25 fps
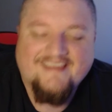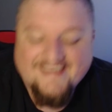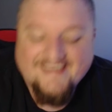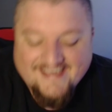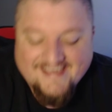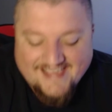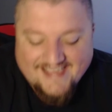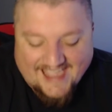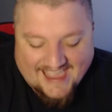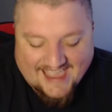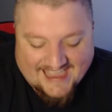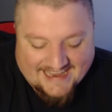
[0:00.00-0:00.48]

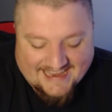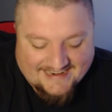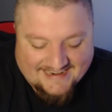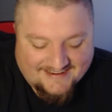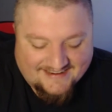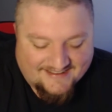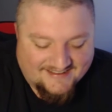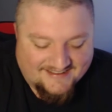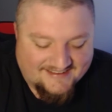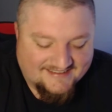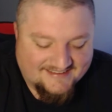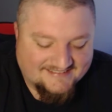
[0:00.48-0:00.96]
And
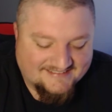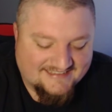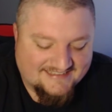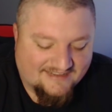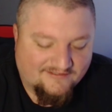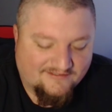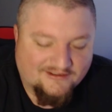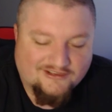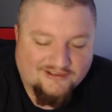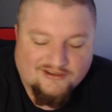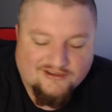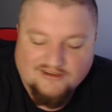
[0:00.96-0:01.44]

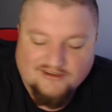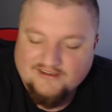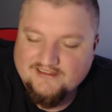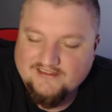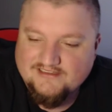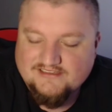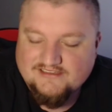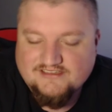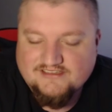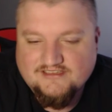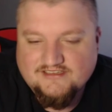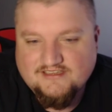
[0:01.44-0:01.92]
Dalvin Cook
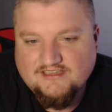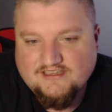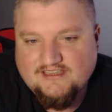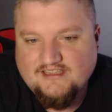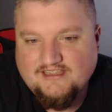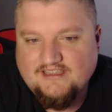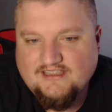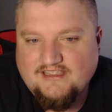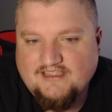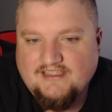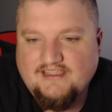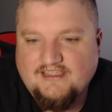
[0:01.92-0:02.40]

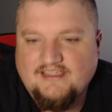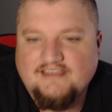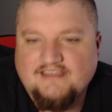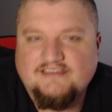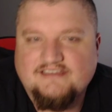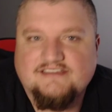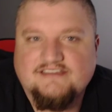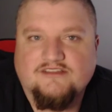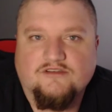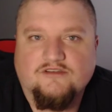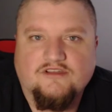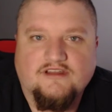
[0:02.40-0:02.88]
he's
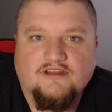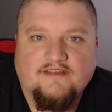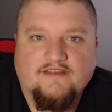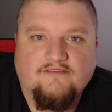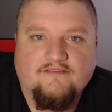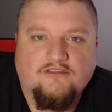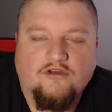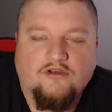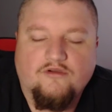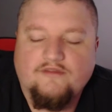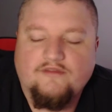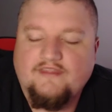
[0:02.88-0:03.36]
still good, even
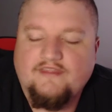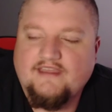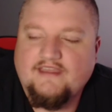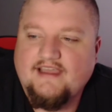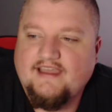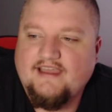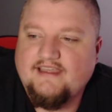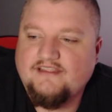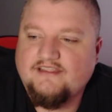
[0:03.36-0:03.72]
though the guy is